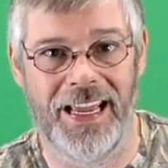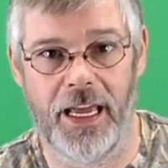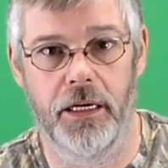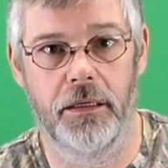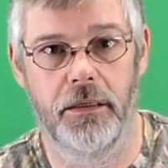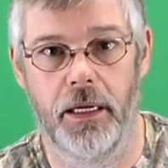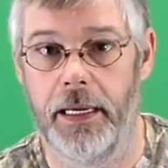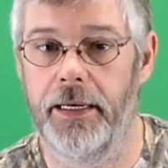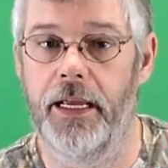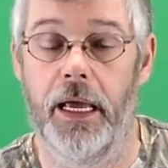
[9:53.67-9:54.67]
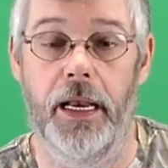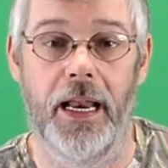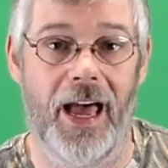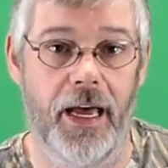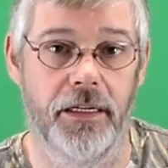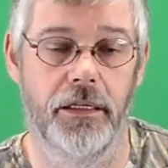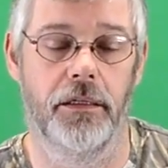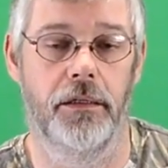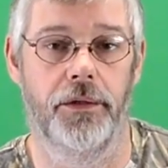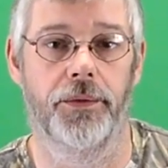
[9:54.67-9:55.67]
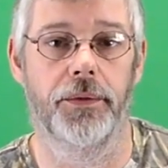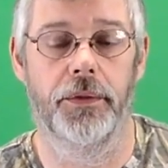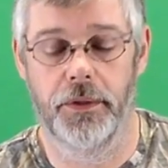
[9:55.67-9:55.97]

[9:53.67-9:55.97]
can and cannot do.